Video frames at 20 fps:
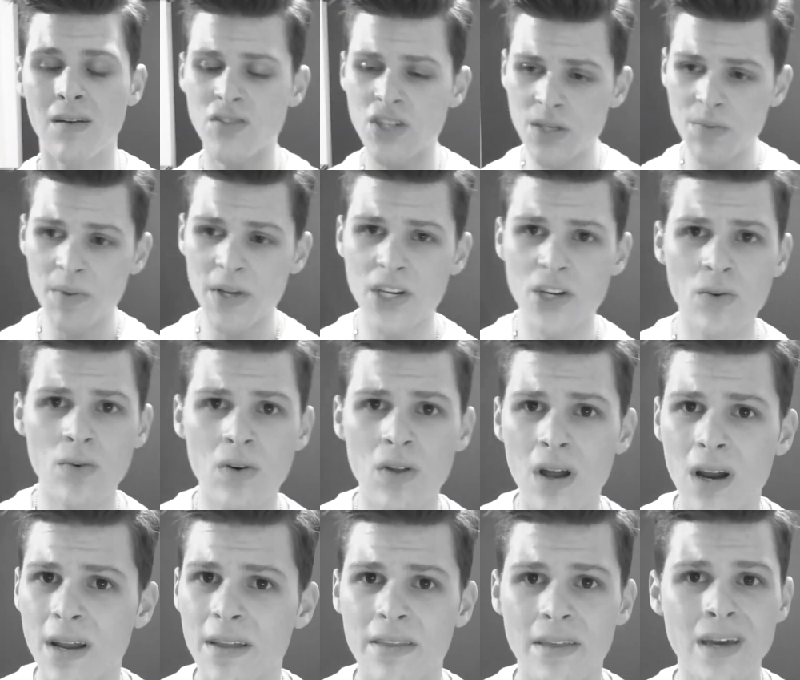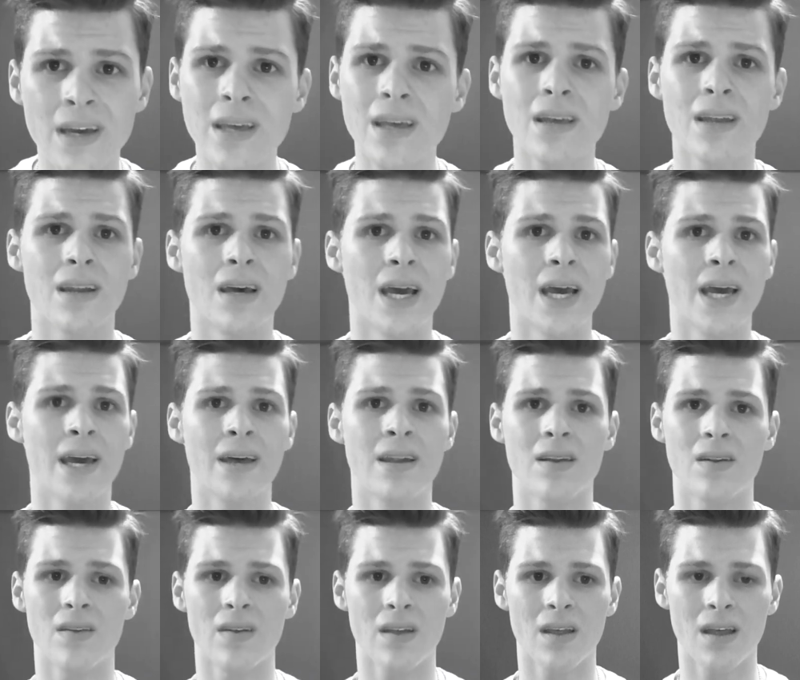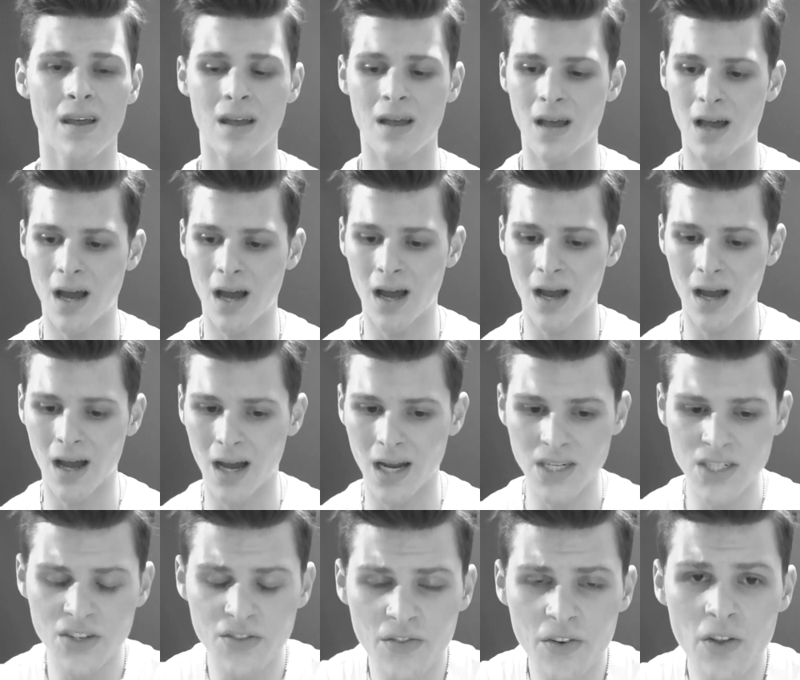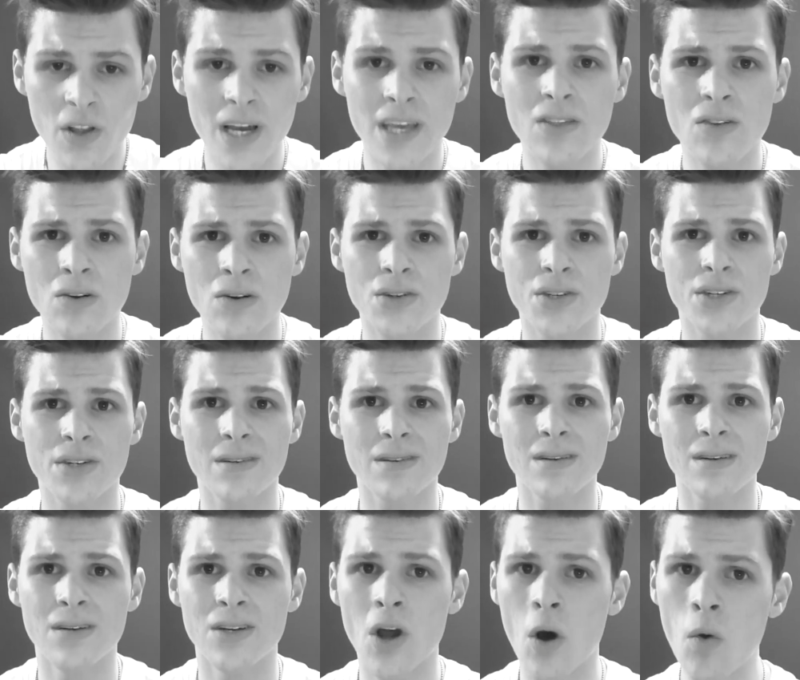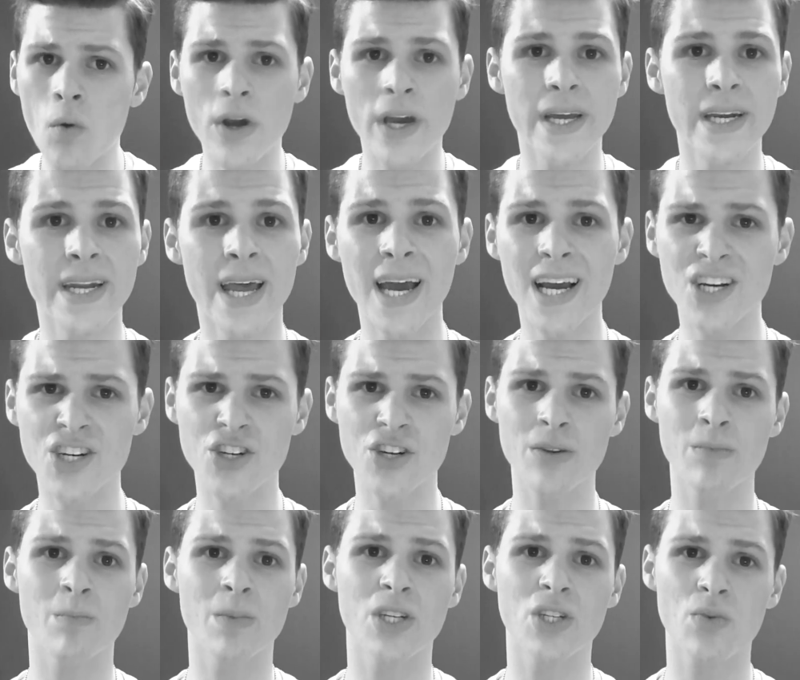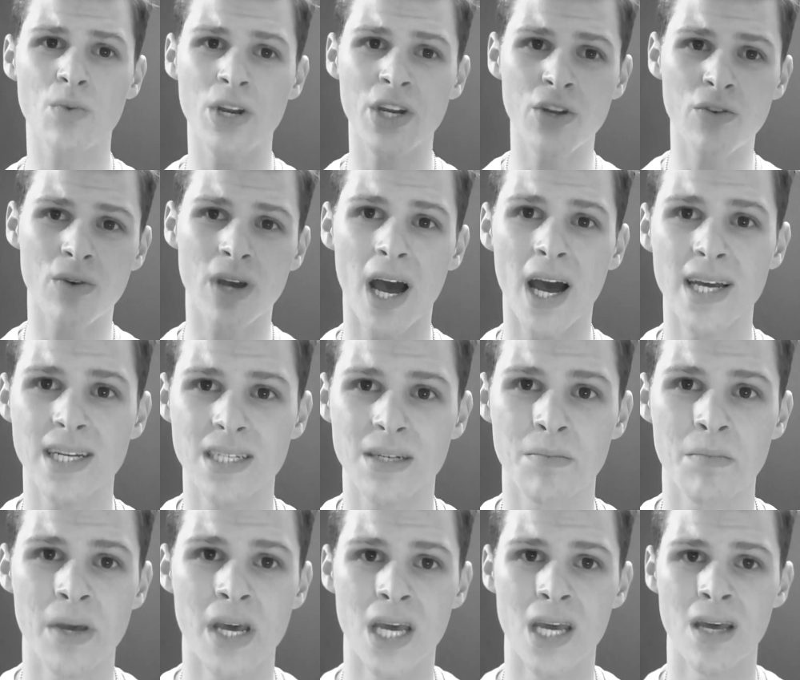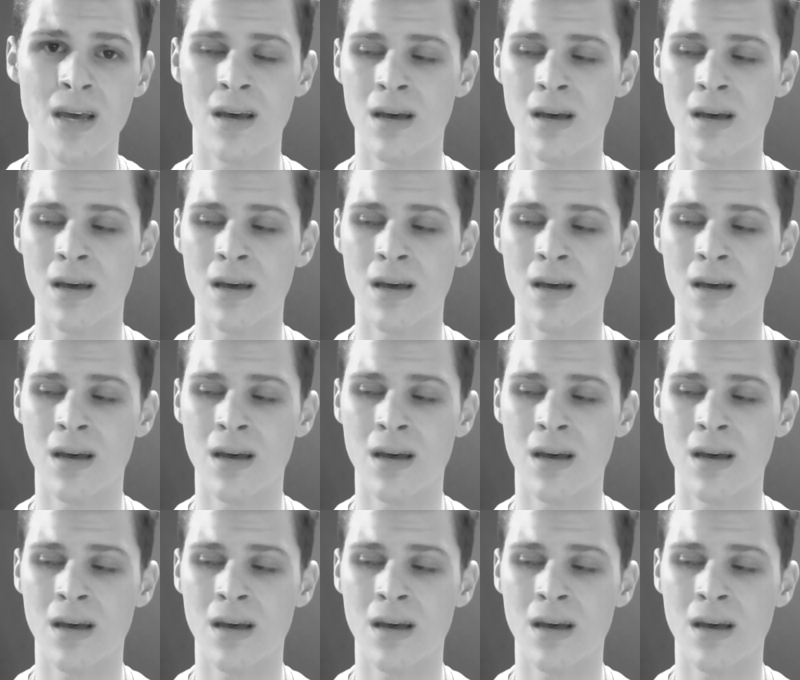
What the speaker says: just been doing a lot of thinking, and I just feel like there's no connection between you guys and me.